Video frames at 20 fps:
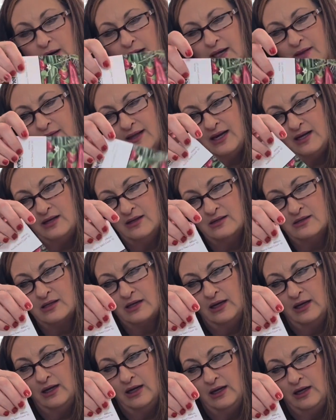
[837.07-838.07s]
and that is
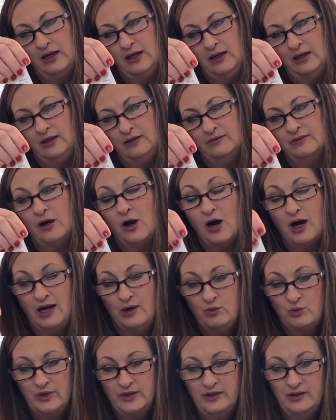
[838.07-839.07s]
a
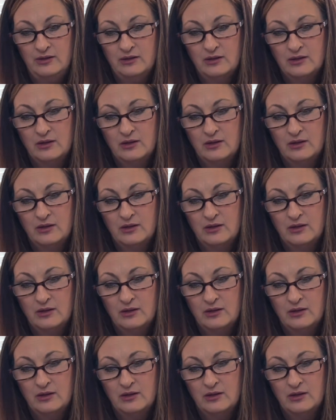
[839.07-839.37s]
hot one.